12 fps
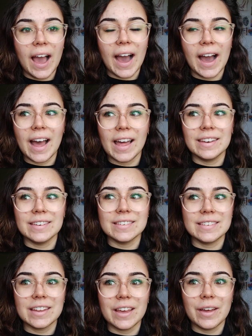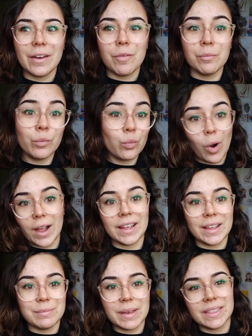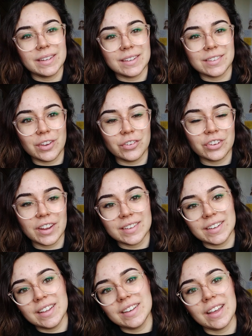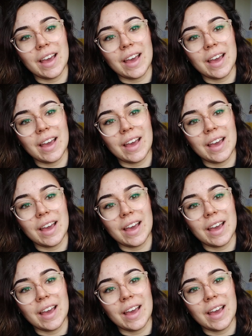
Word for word: and um, why I made the decision I did.